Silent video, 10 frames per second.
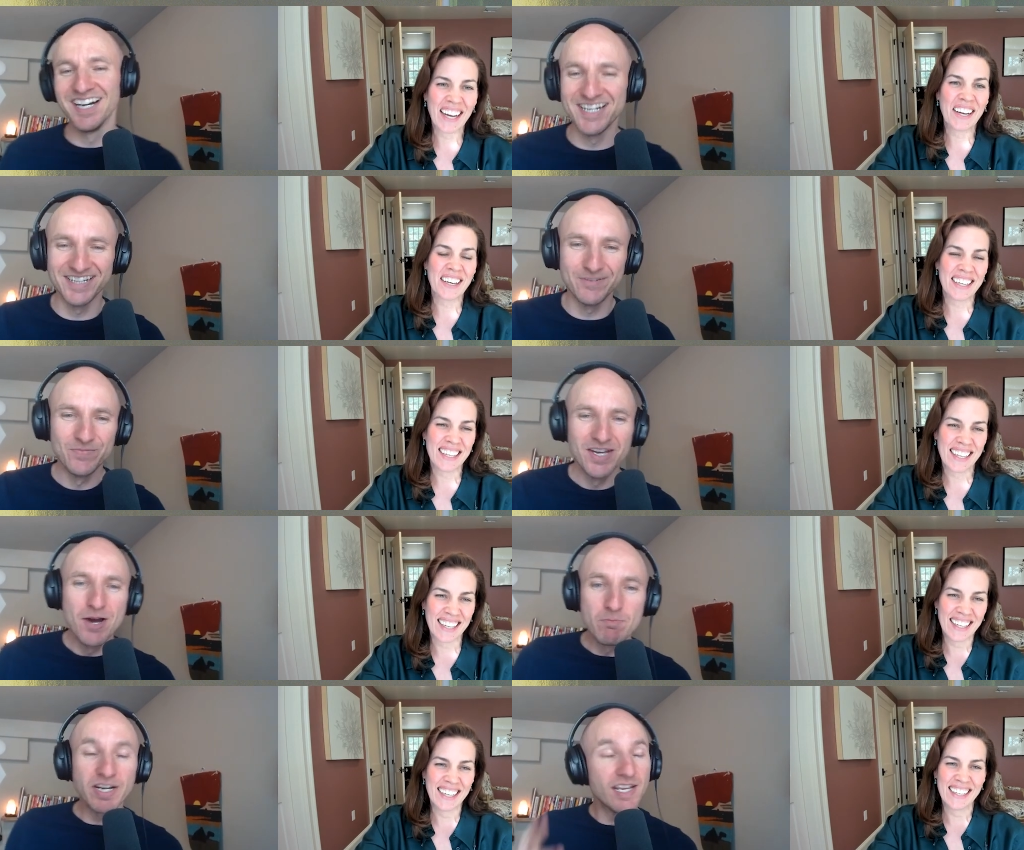Speaker 1: um,
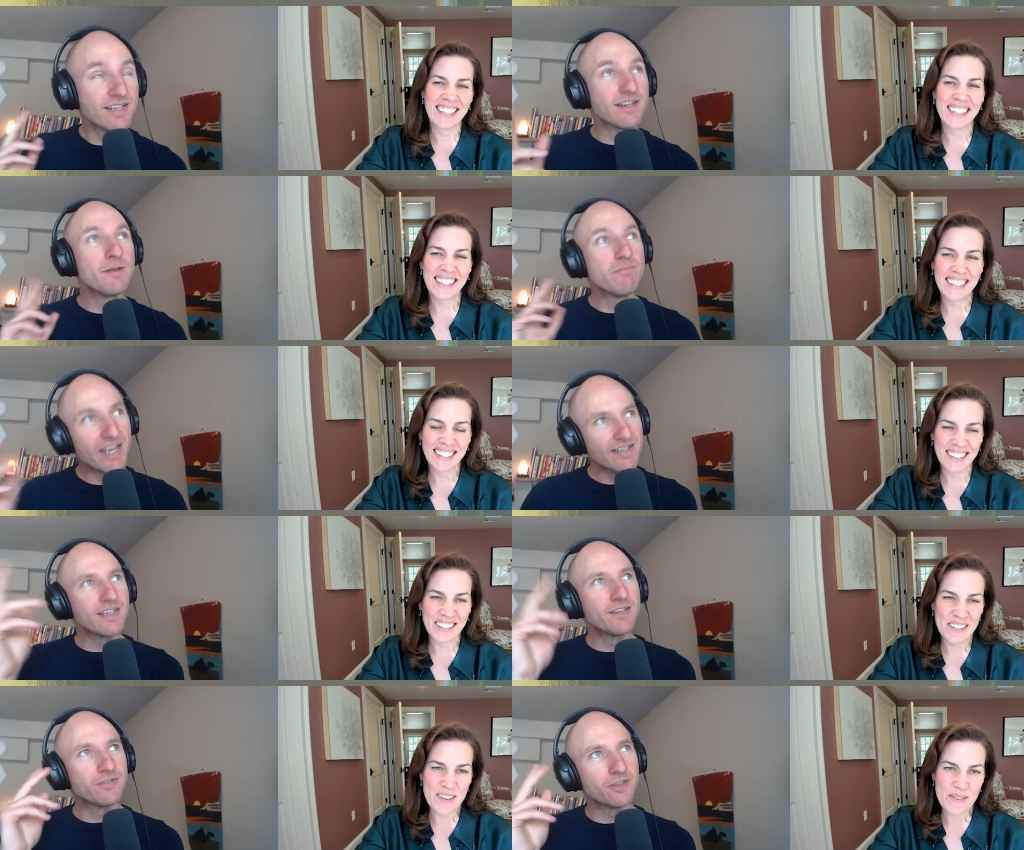but it is
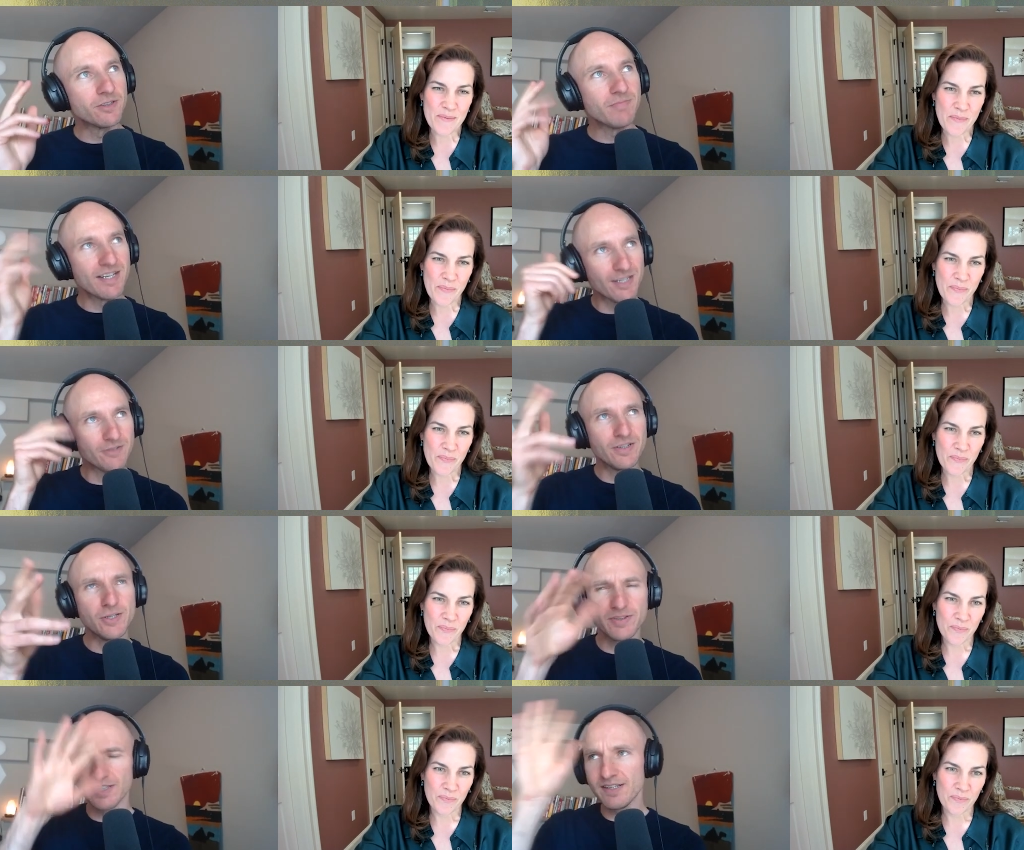amazing for myself and
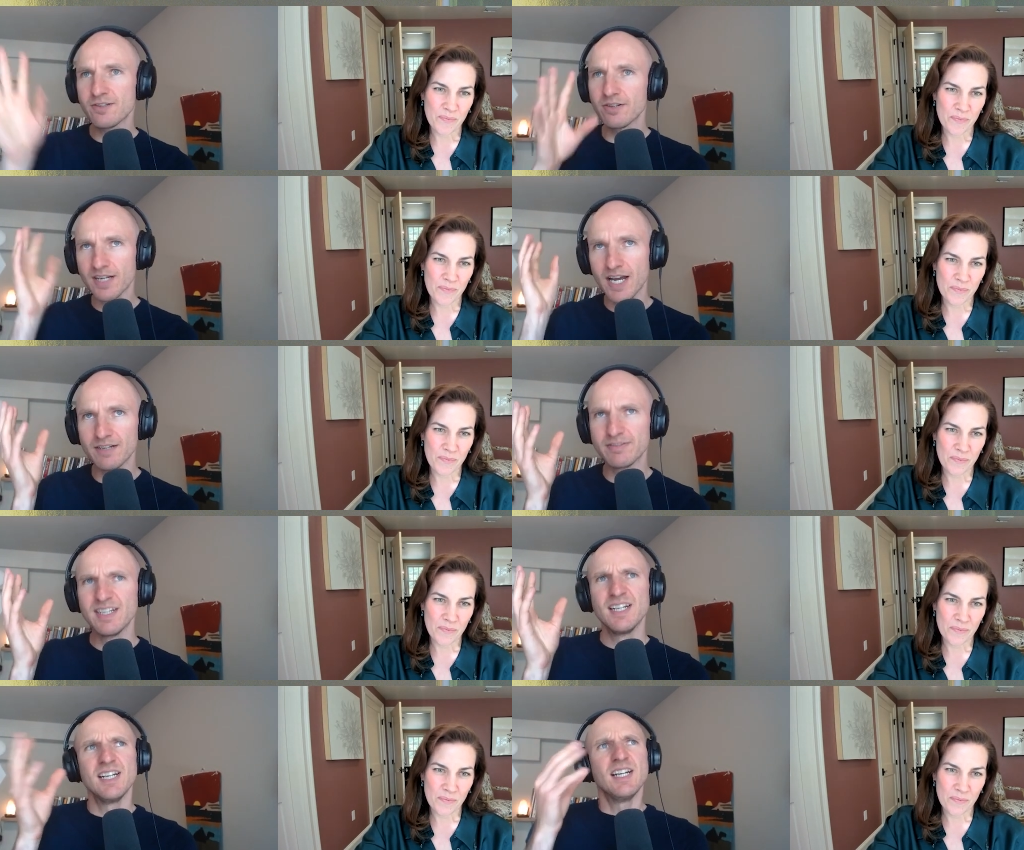you and the listener to kind of
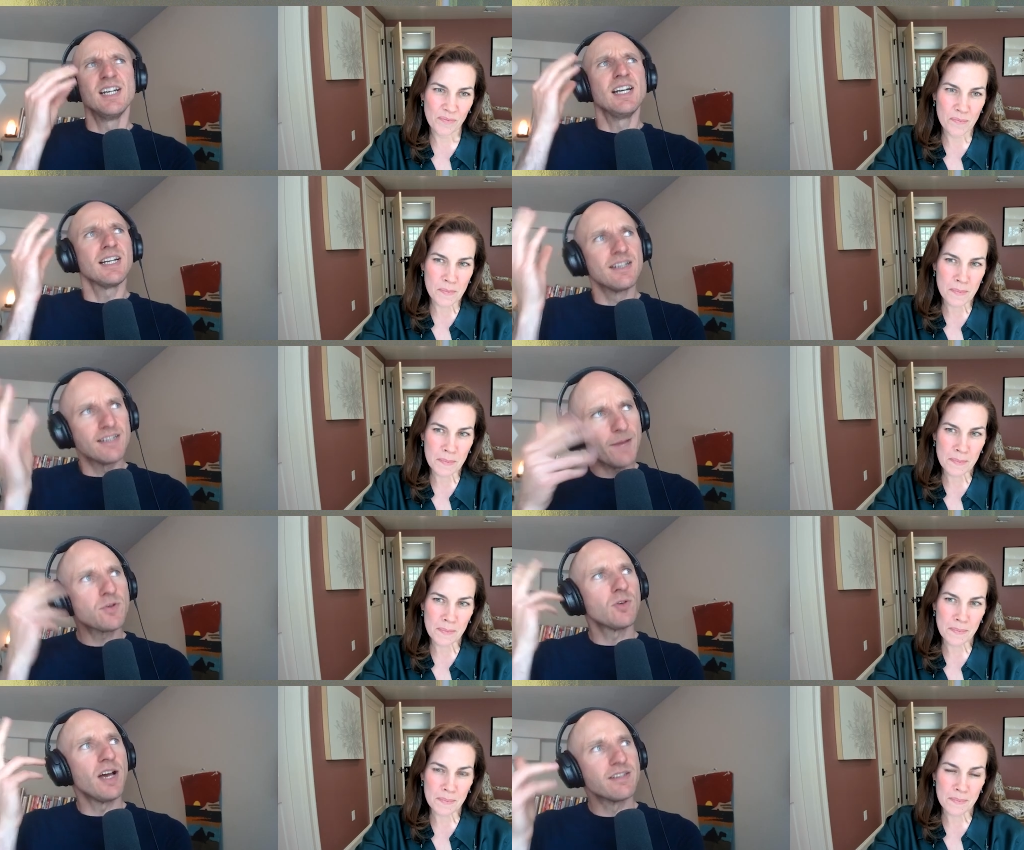
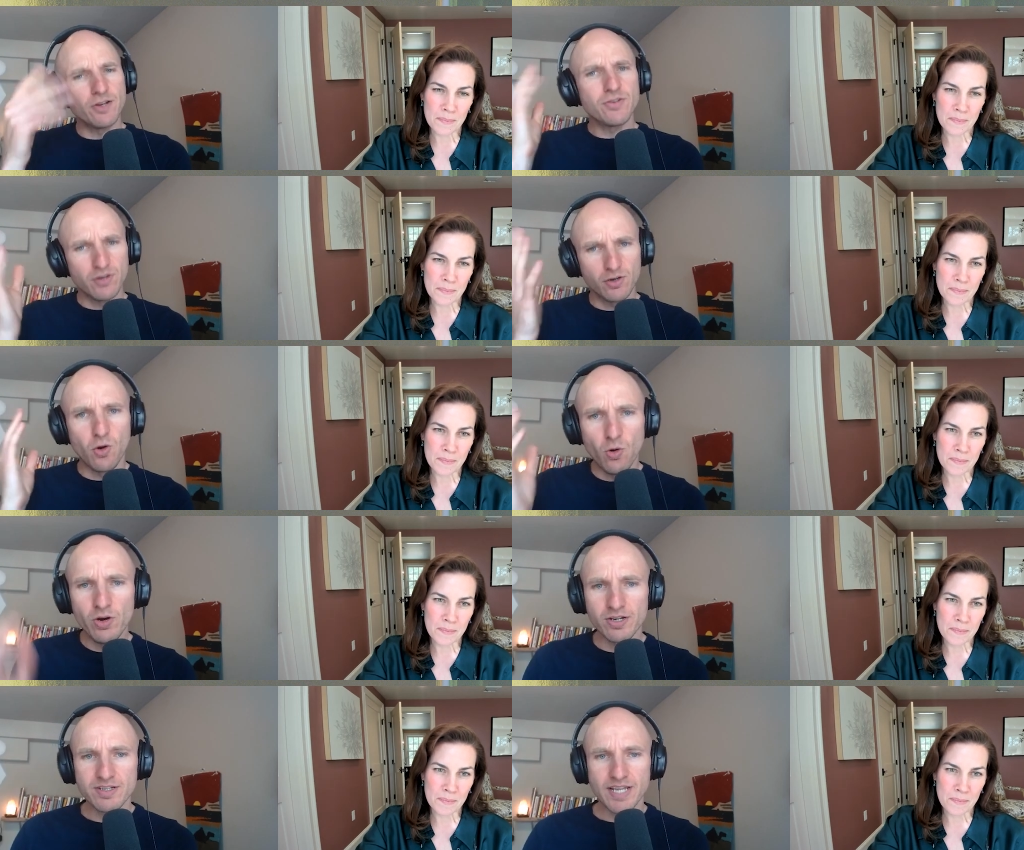conceptualize, and also the goal
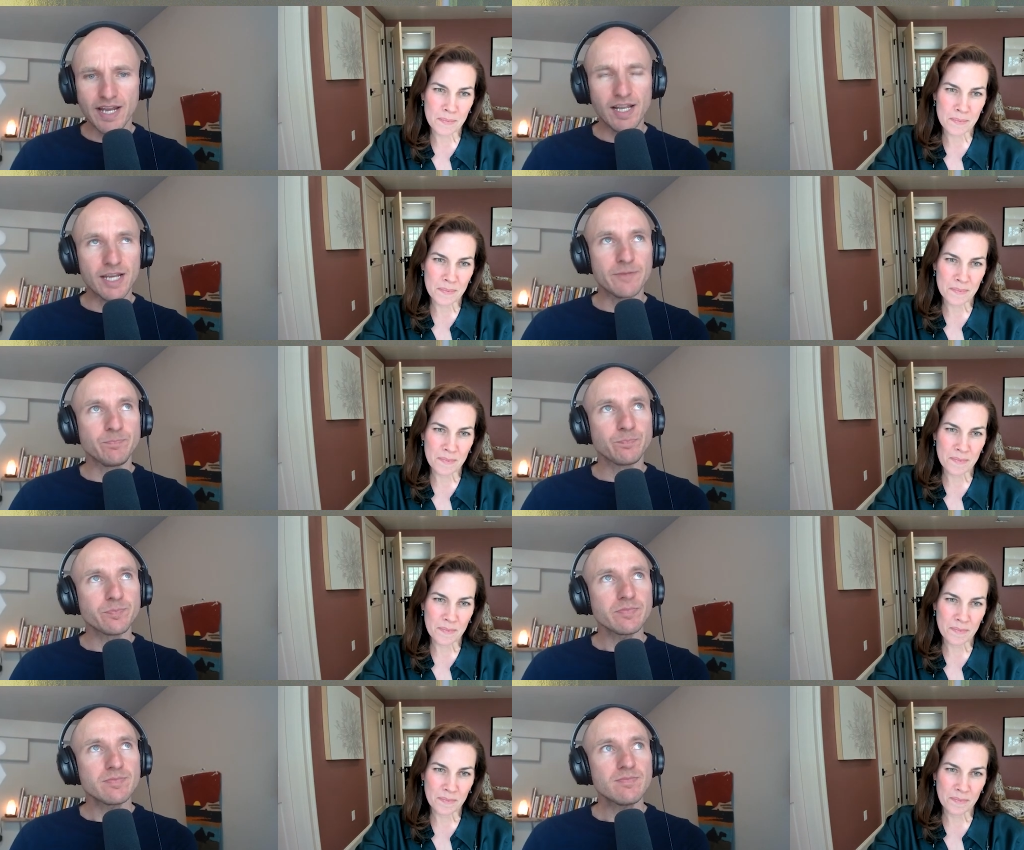here is that like
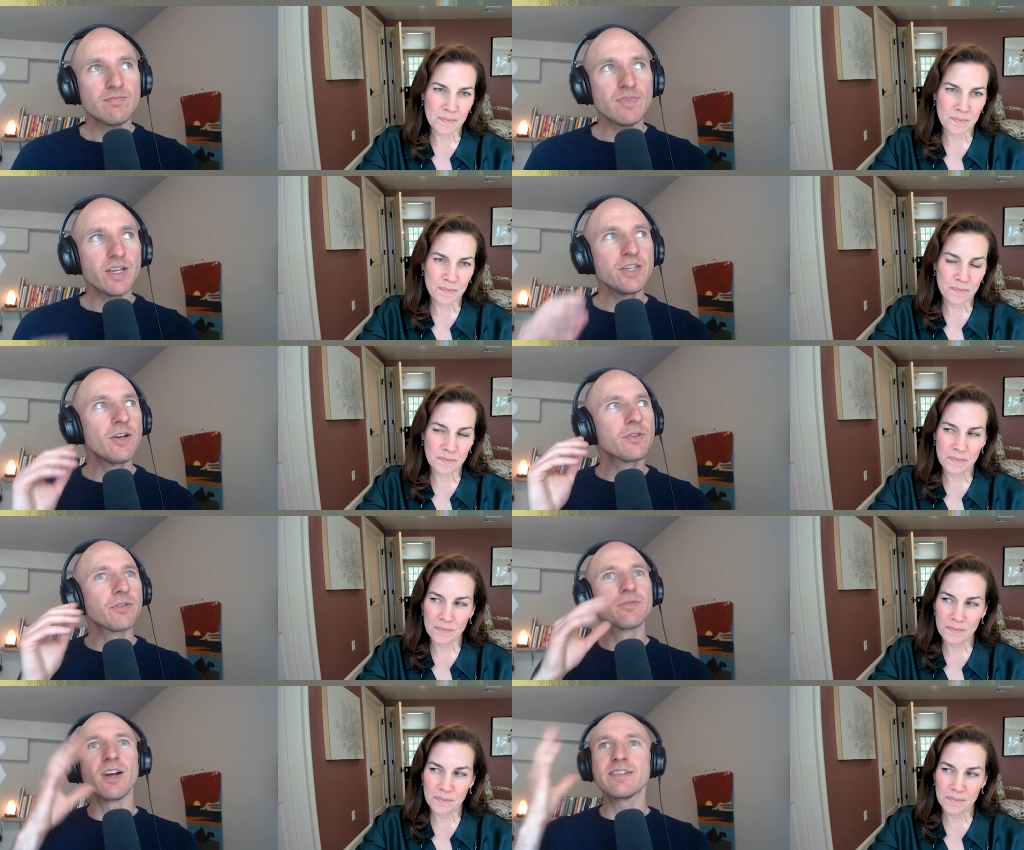you know the
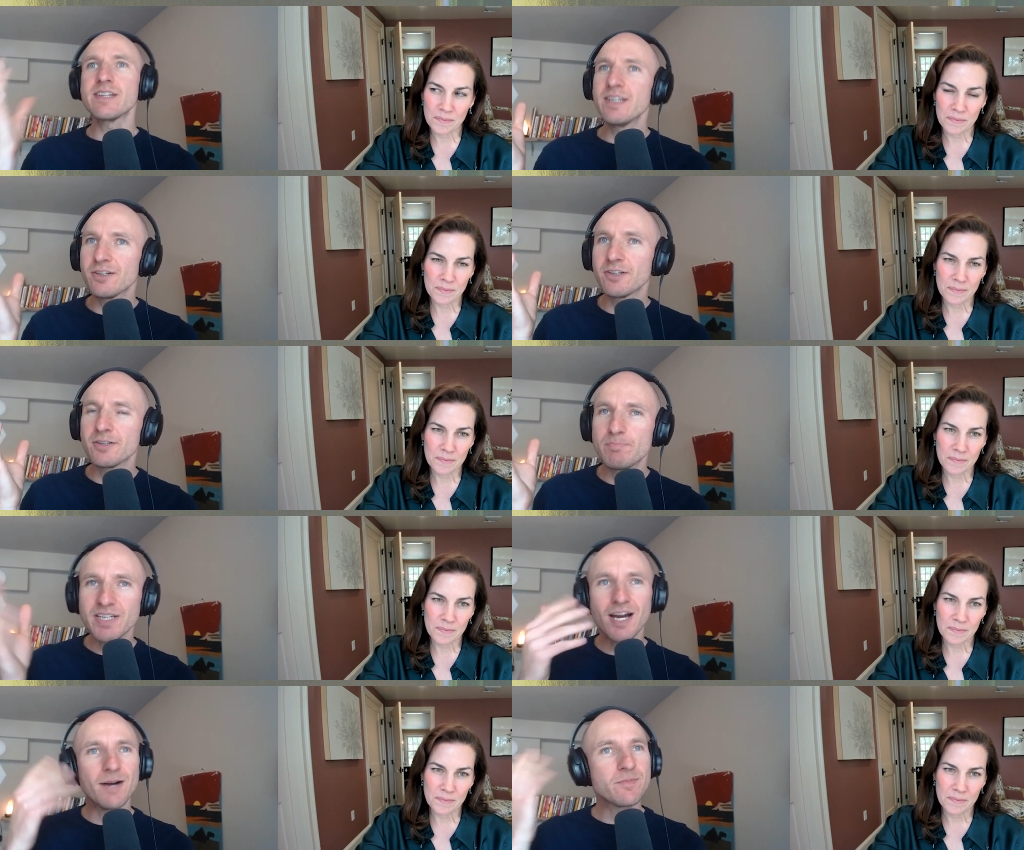frontier
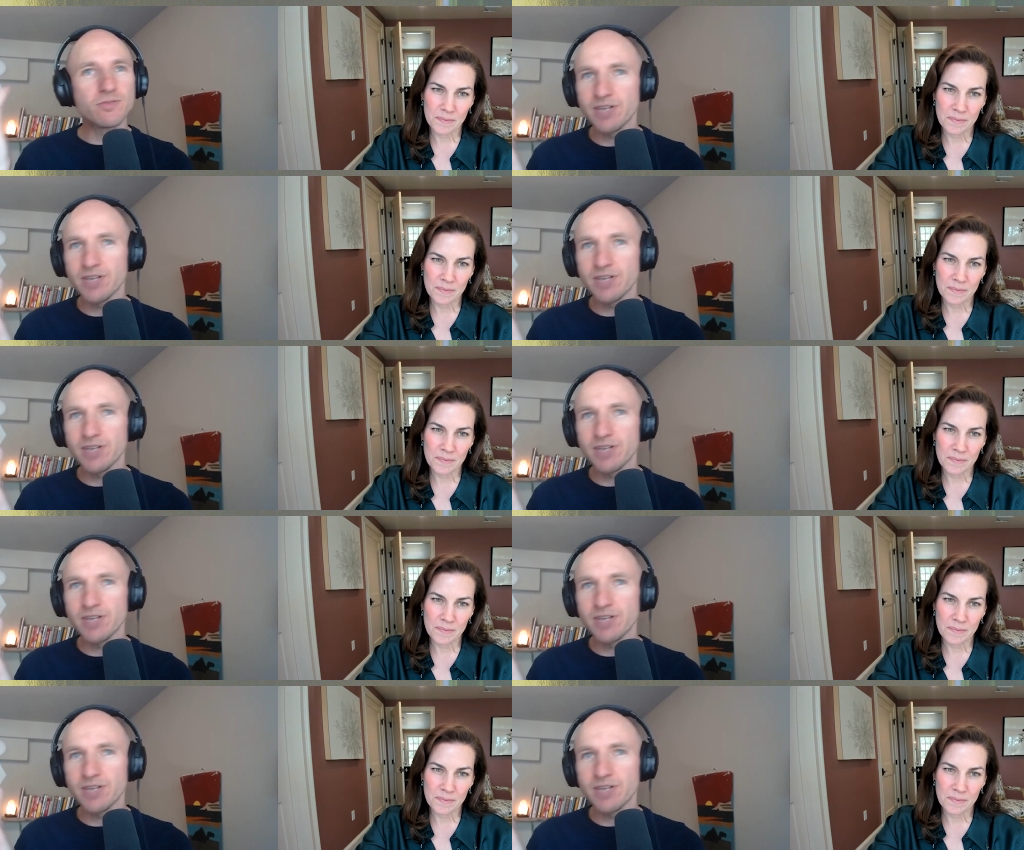becomes